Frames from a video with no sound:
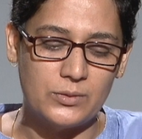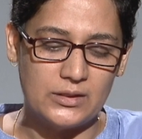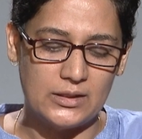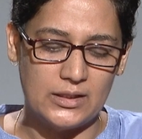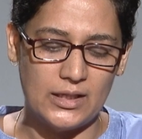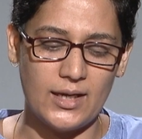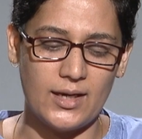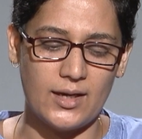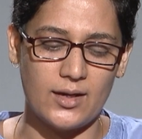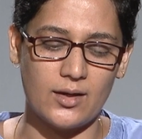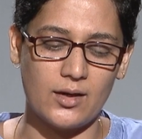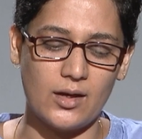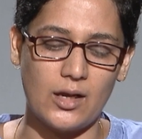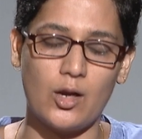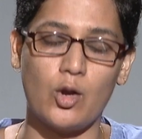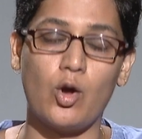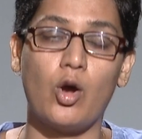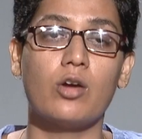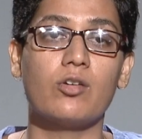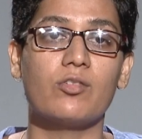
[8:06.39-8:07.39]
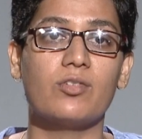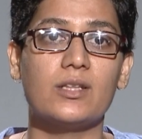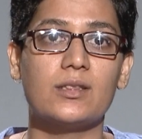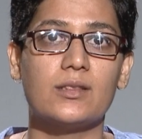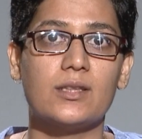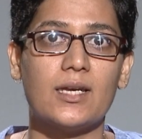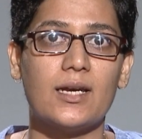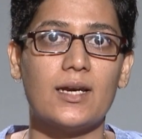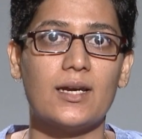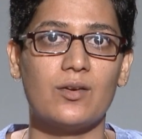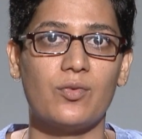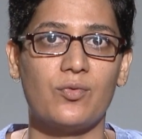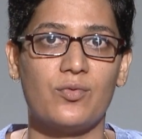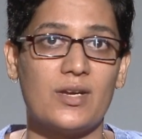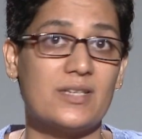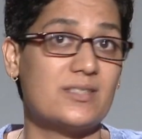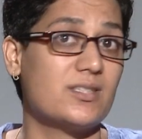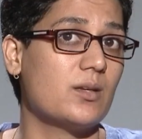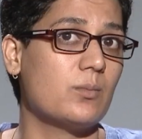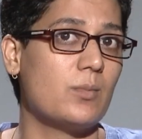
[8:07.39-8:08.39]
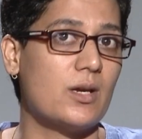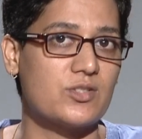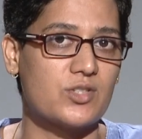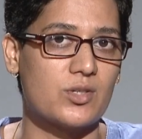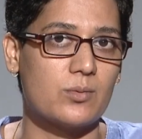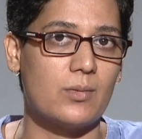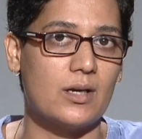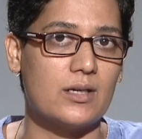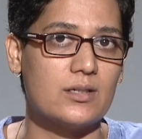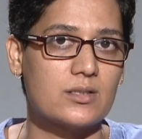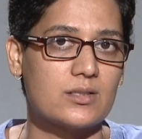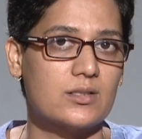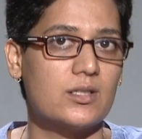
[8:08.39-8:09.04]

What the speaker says: there, along with their phasor measurements,